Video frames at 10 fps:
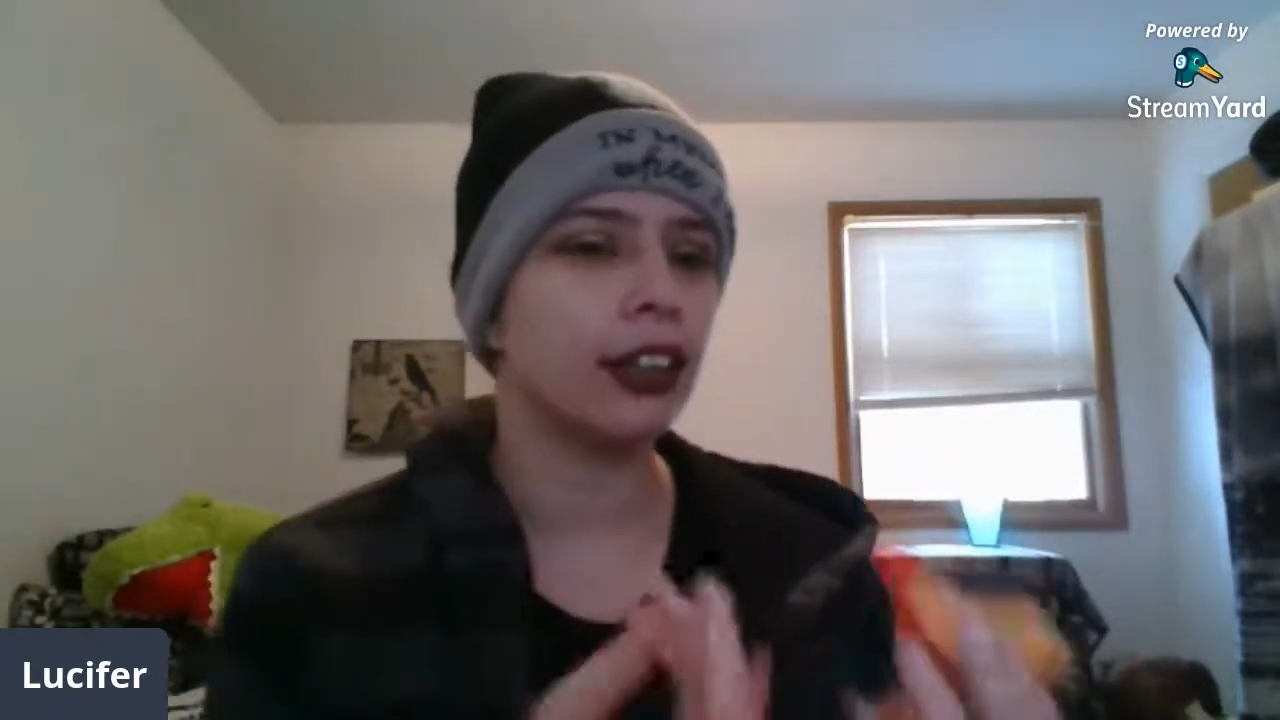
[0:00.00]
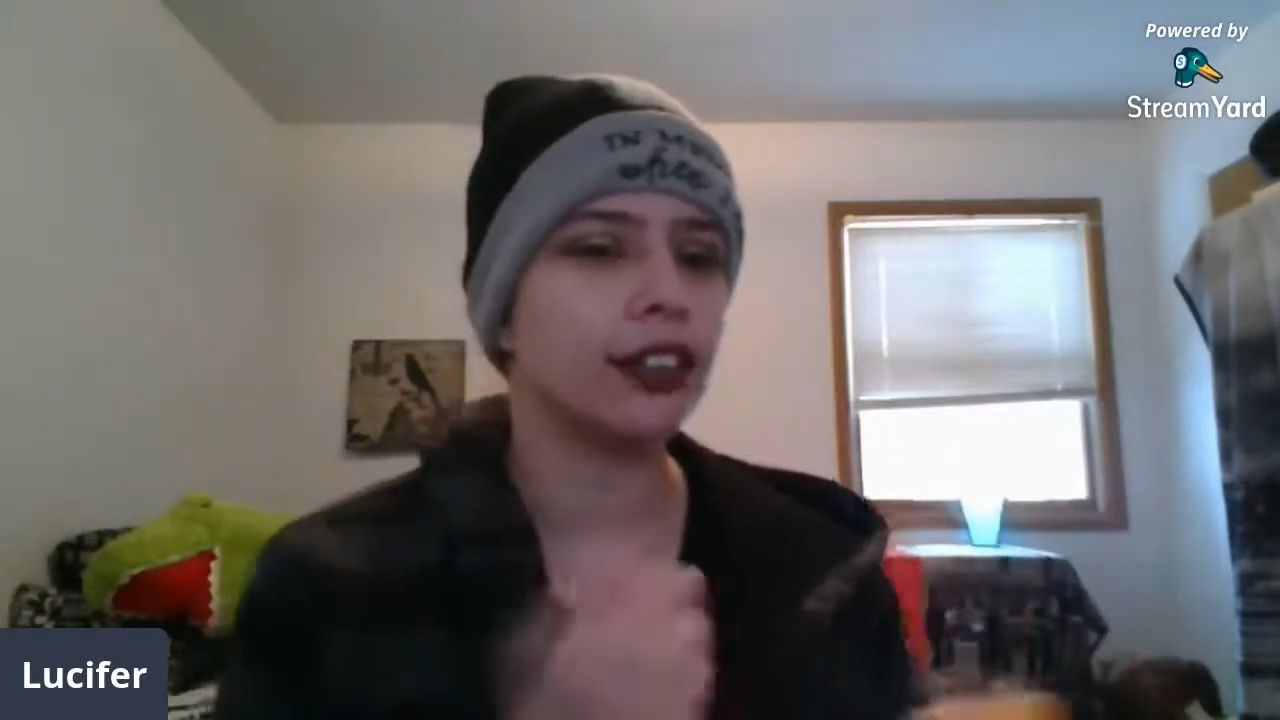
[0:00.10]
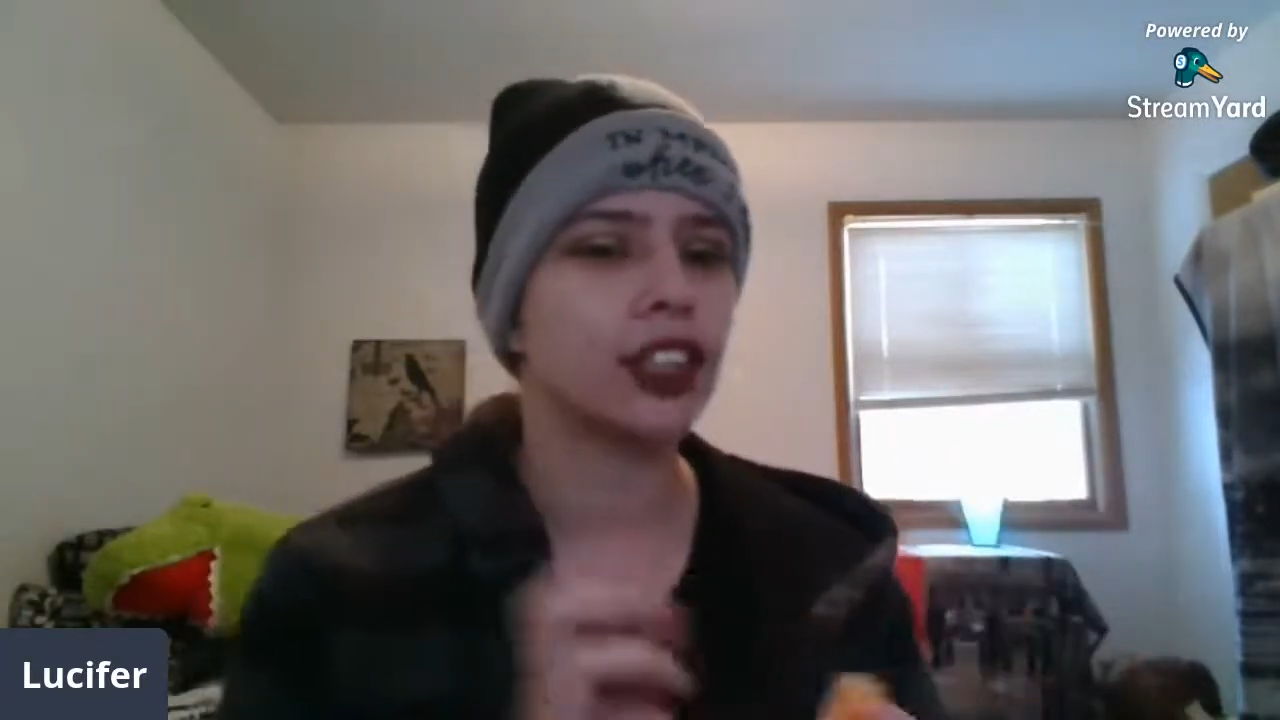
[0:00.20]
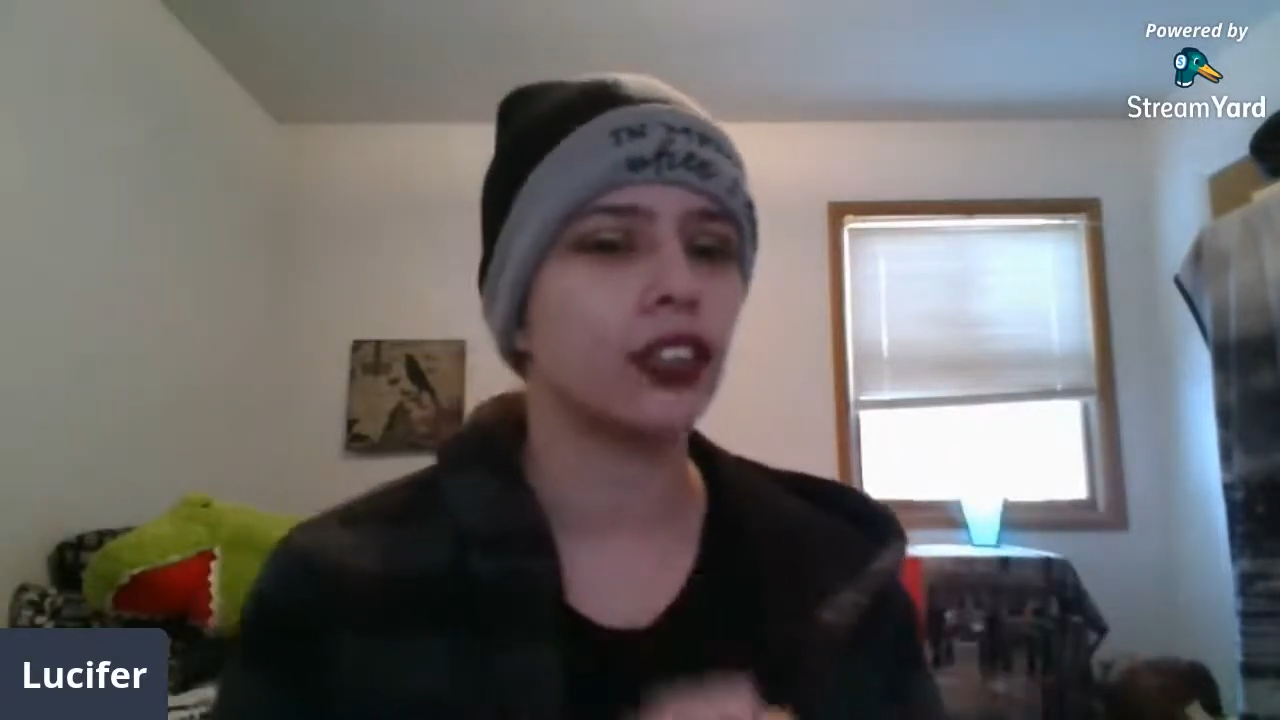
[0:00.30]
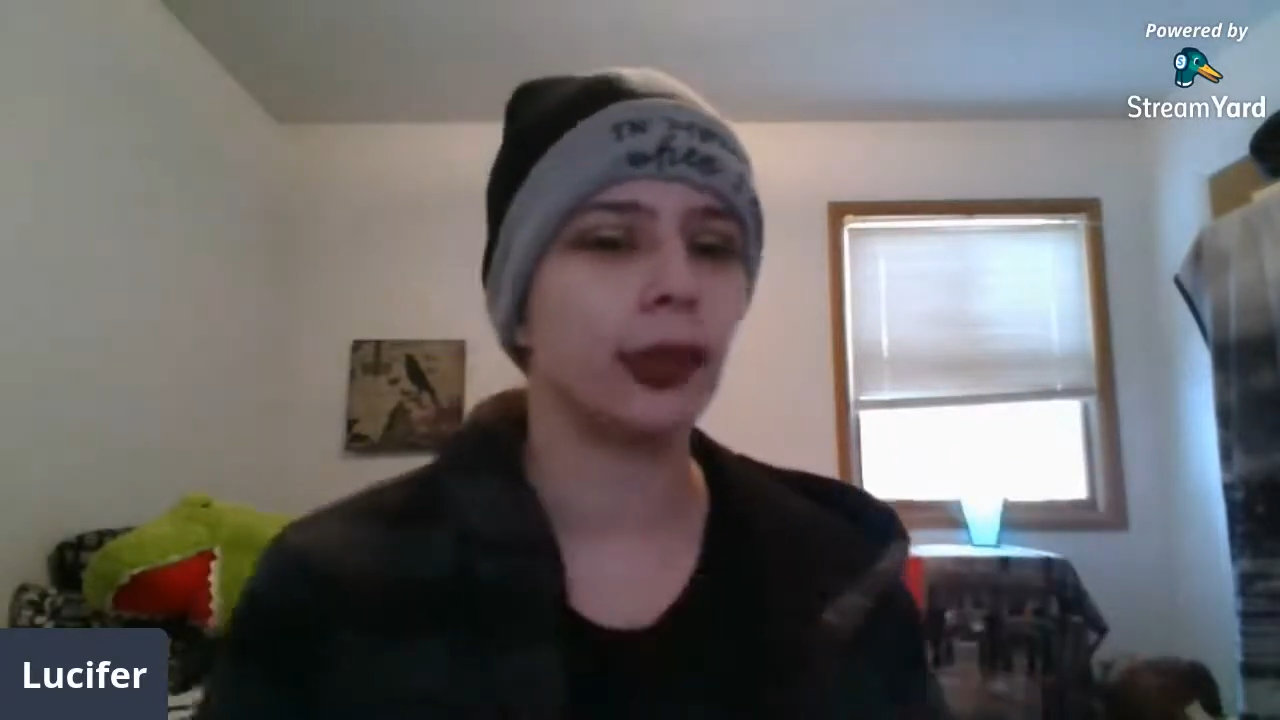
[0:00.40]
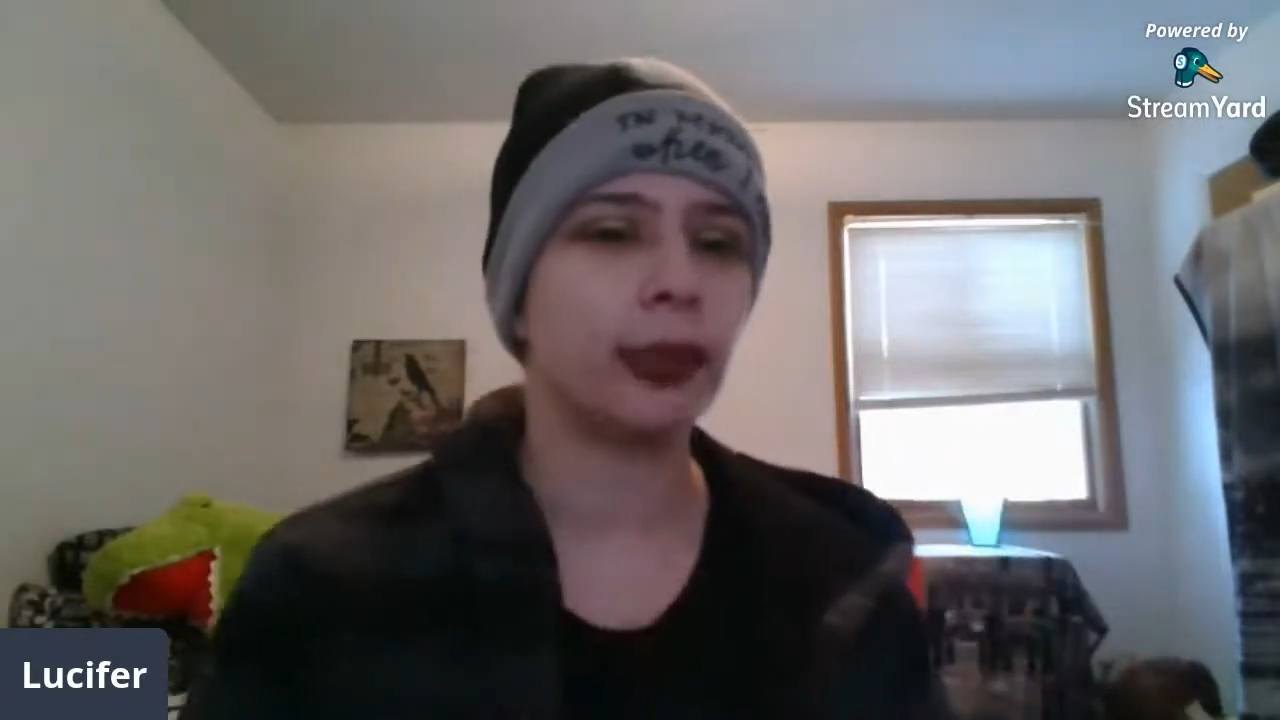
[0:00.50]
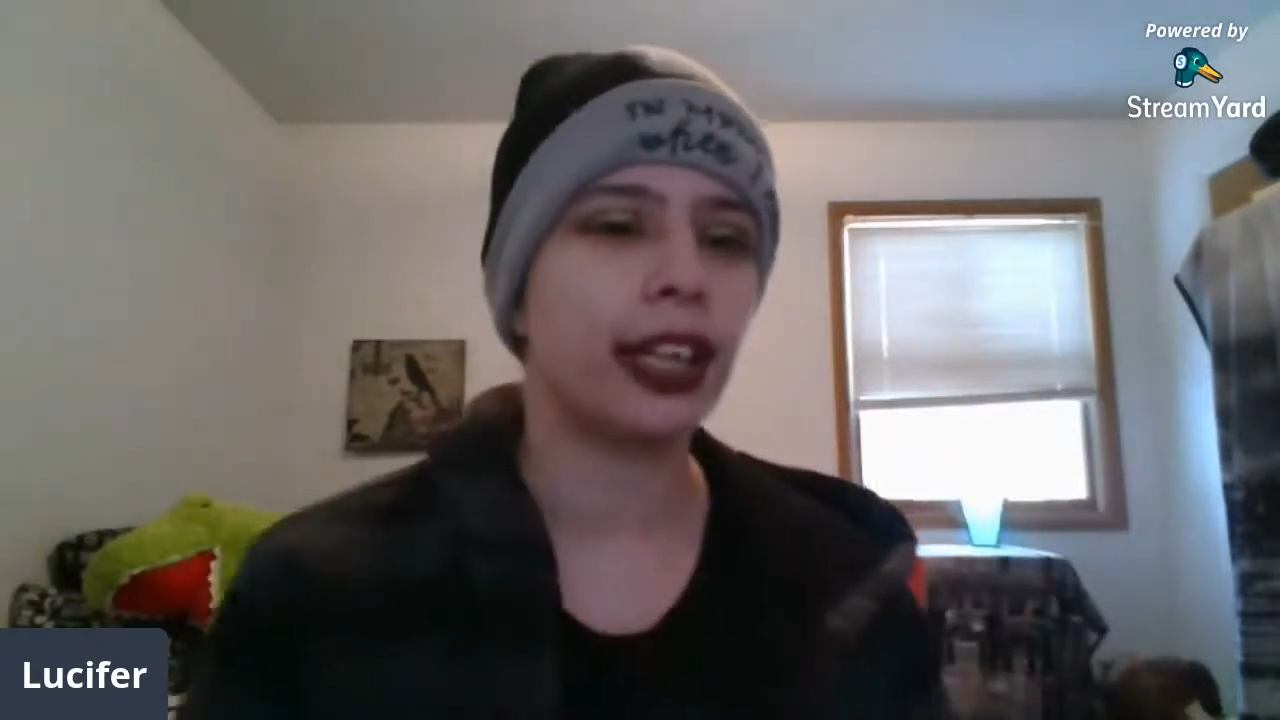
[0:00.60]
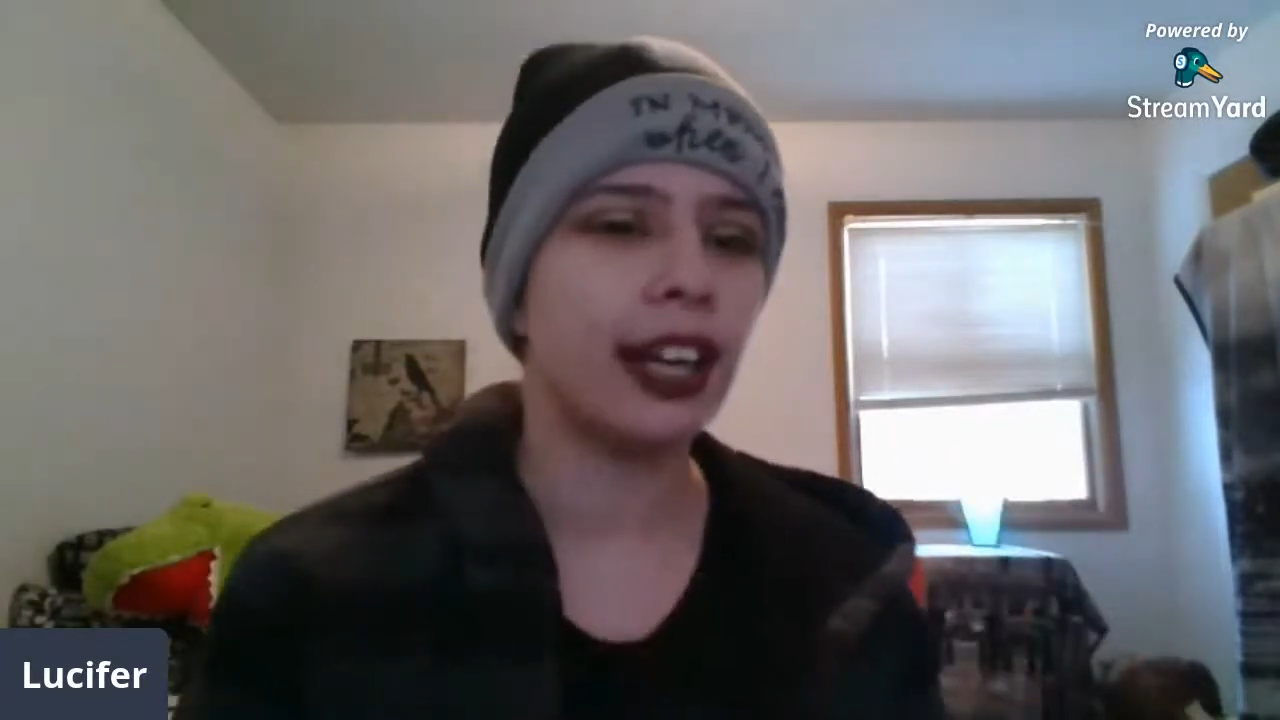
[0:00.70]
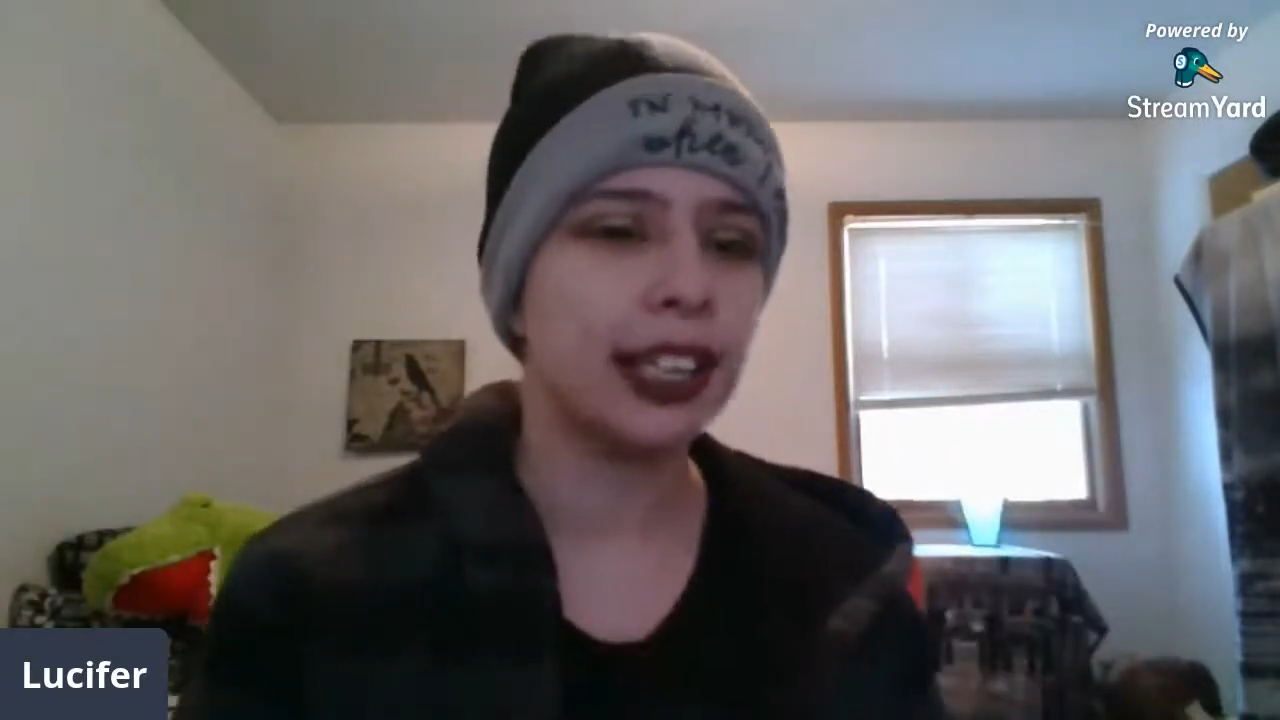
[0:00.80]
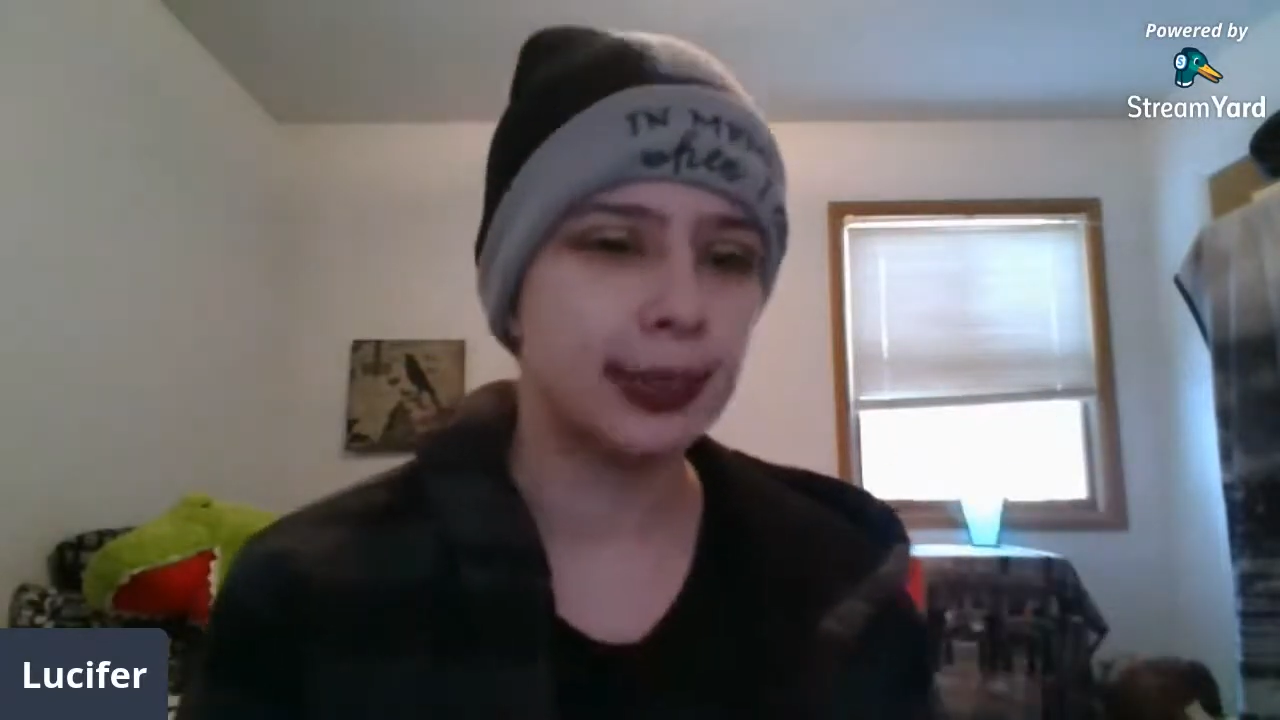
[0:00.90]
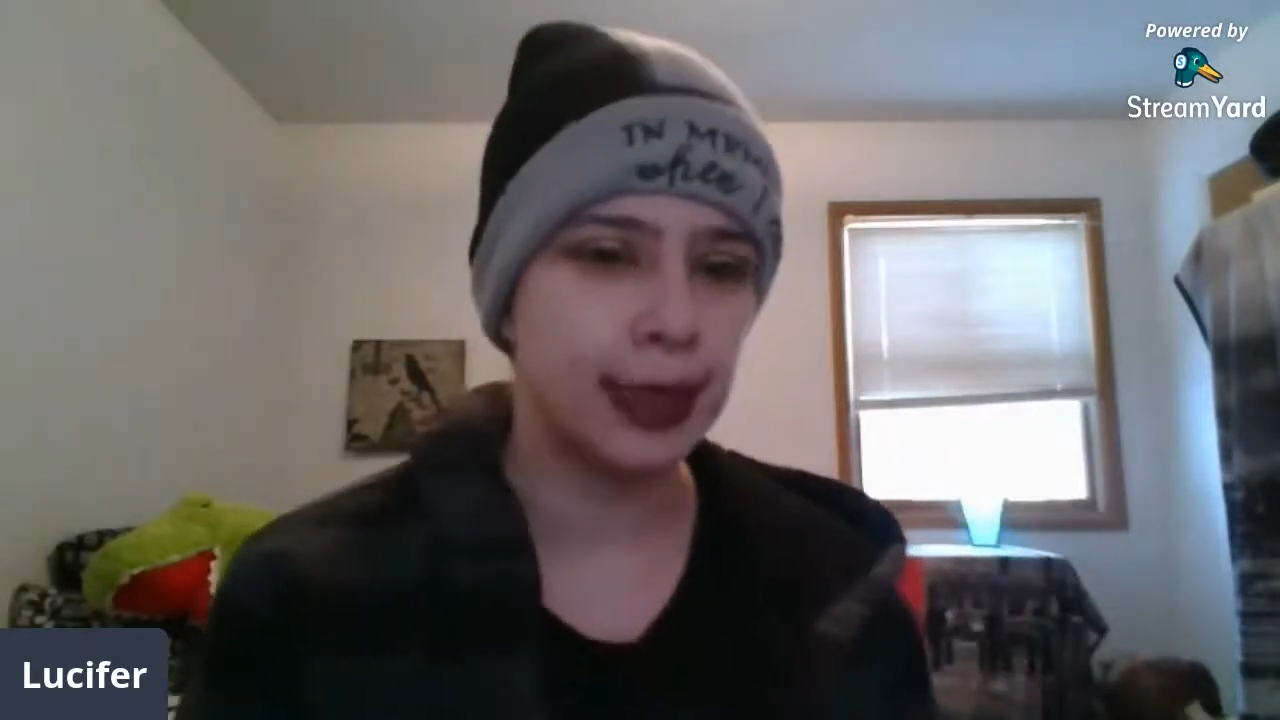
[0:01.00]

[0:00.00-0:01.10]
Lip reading: of the script, I guess,